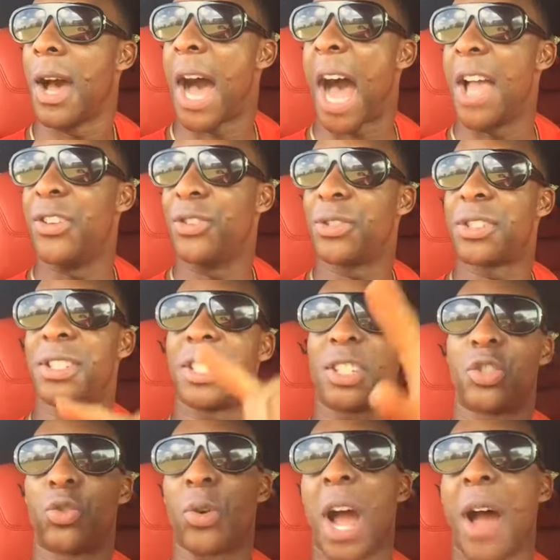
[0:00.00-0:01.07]
I used to
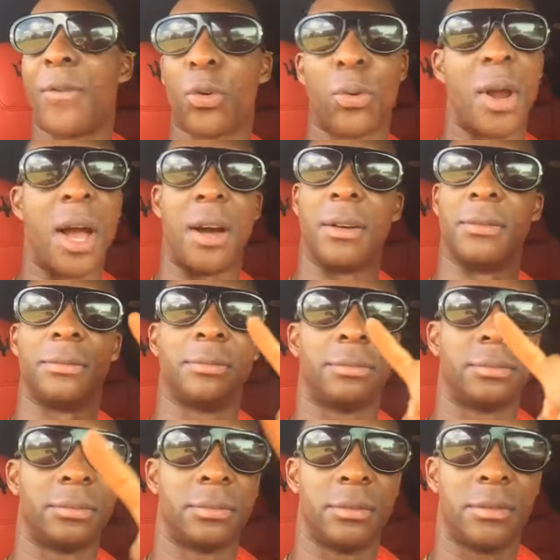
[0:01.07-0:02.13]
just drive around.
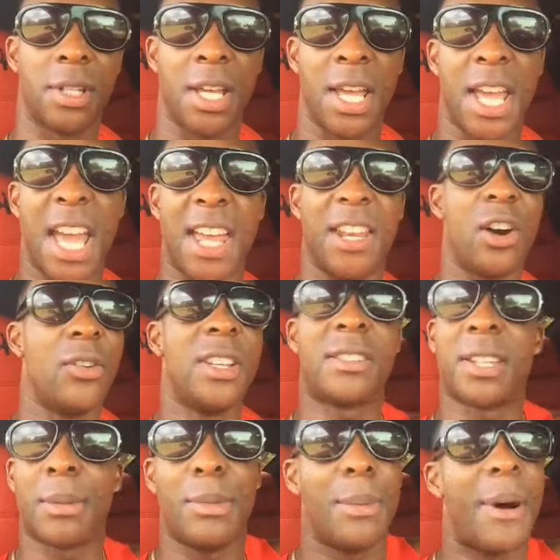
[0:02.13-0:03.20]
And it only
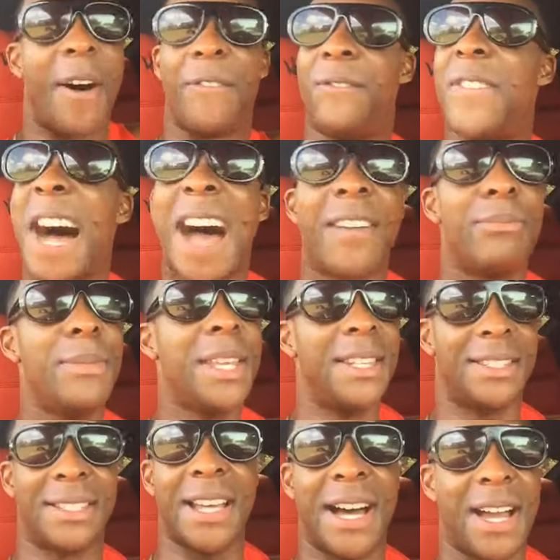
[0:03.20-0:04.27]
took me about 5
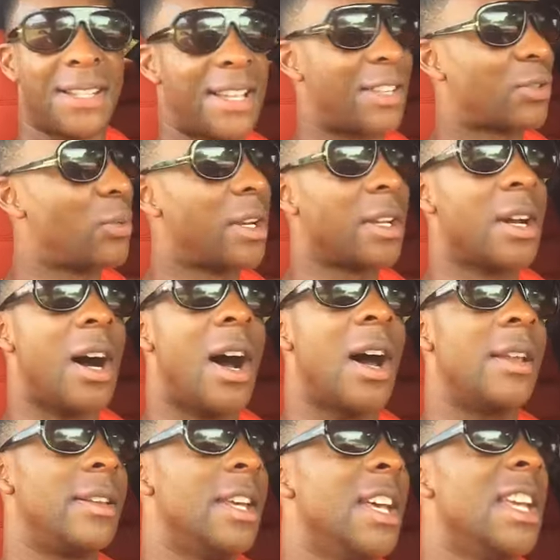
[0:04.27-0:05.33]
minutes, guys, I swear to God.
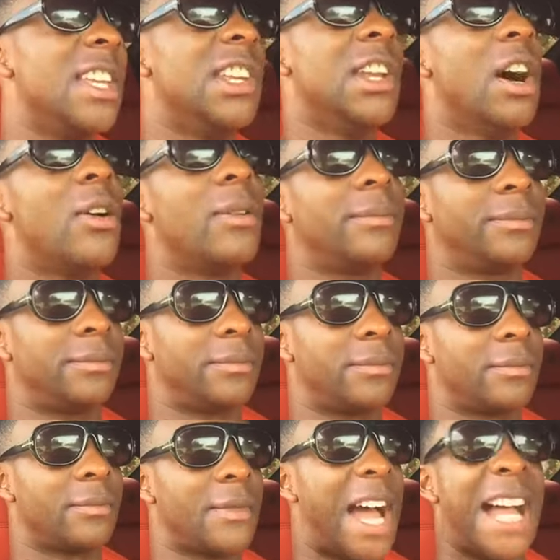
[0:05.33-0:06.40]
You know,
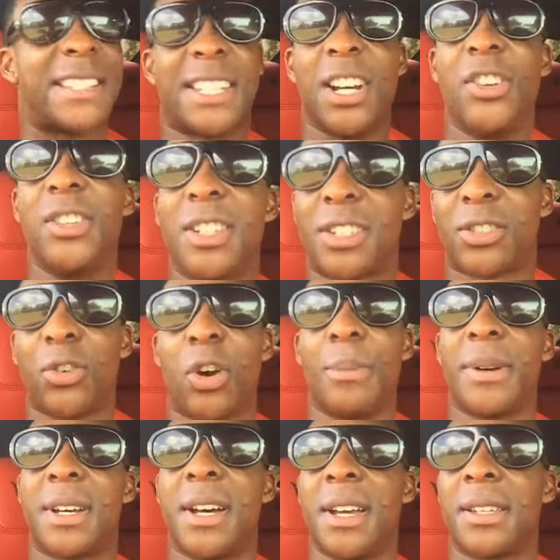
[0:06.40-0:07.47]
I tell you this story
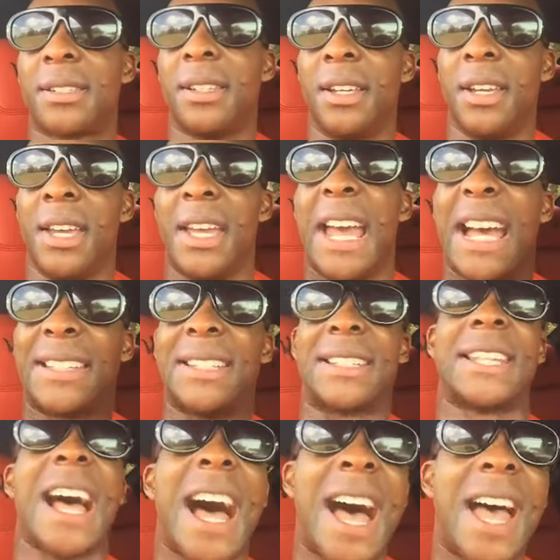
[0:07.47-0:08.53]
because at the
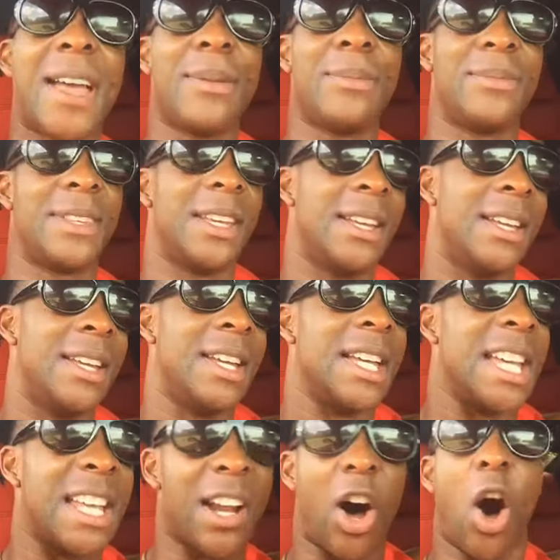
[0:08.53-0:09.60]
time,
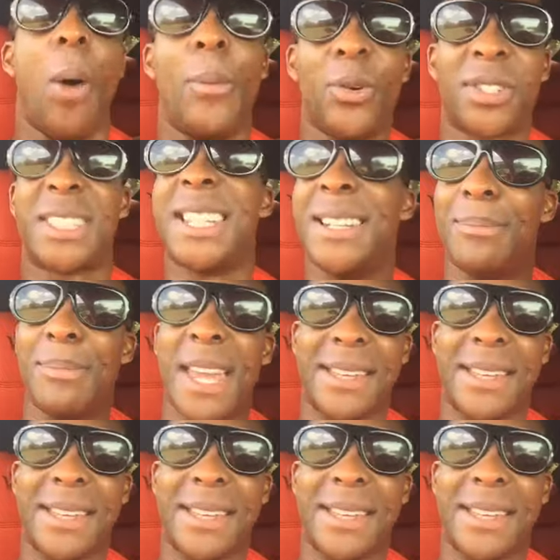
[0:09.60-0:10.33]
it almost didn't make